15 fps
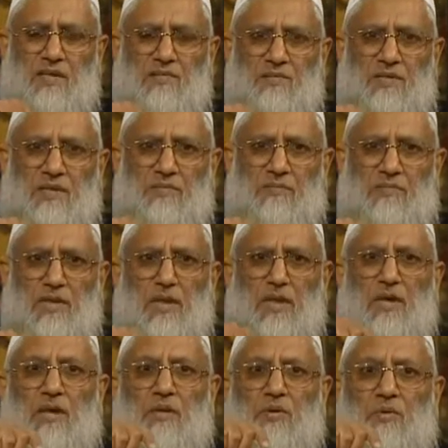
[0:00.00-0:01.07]
to them,
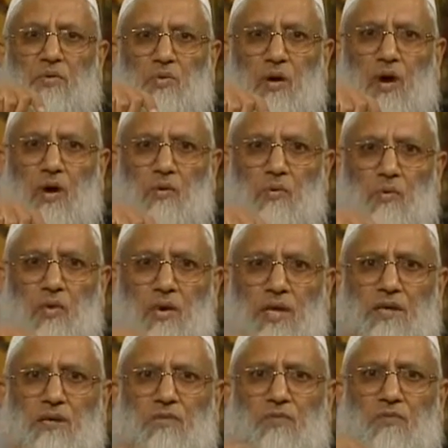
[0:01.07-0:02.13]
you are
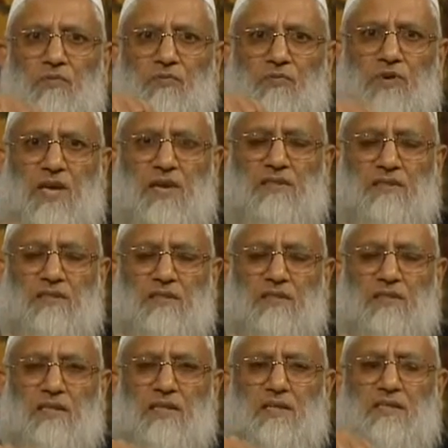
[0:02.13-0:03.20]
going to face
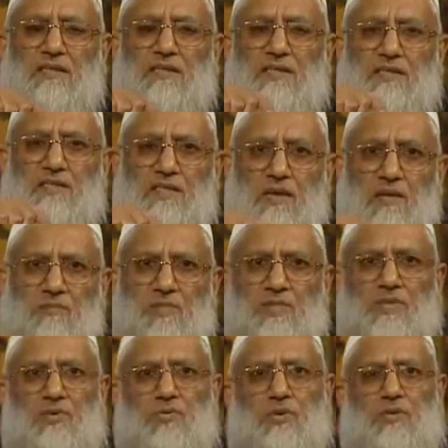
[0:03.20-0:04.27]
the same
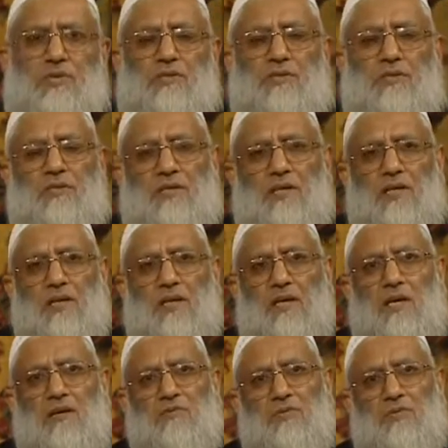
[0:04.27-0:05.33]
situation
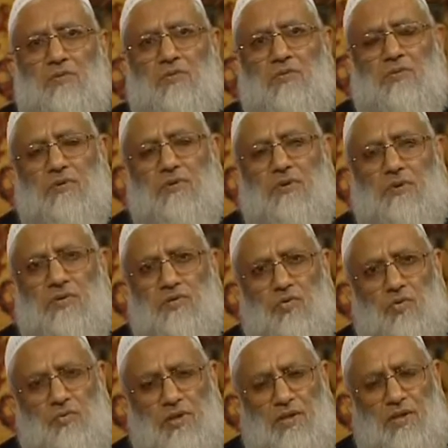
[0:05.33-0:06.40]
if you
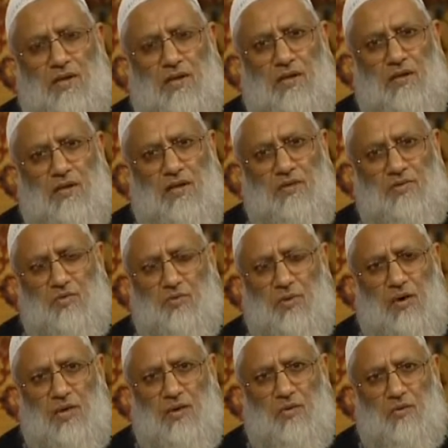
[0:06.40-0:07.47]
disobey Allah
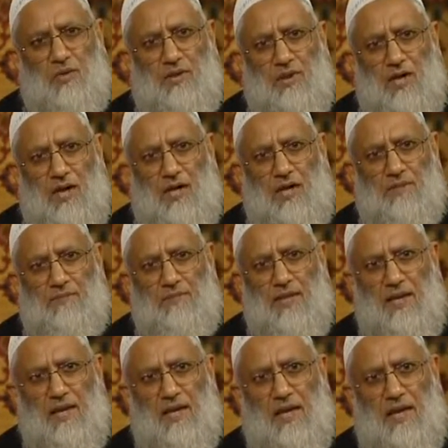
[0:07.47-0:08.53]
subhanahu wa ta'ala.
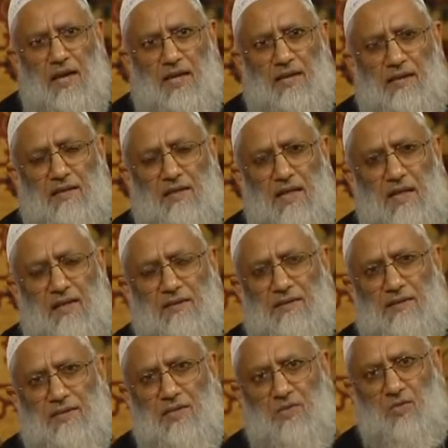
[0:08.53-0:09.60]
And
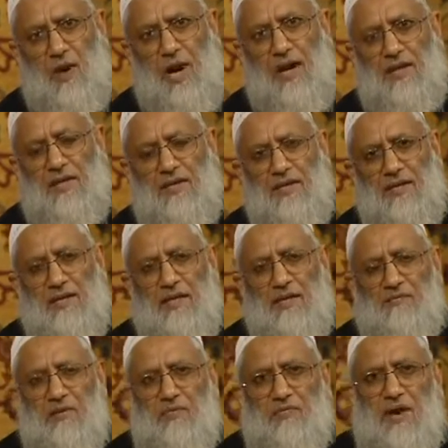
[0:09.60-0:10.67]
this is why
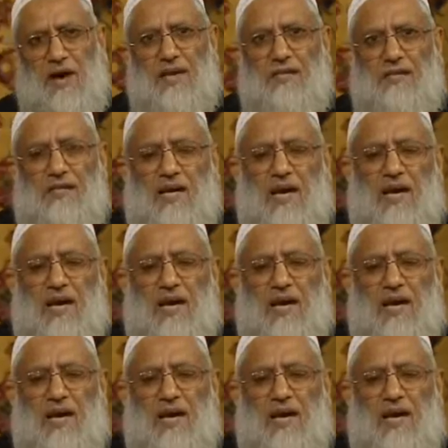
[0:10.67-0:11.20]
we find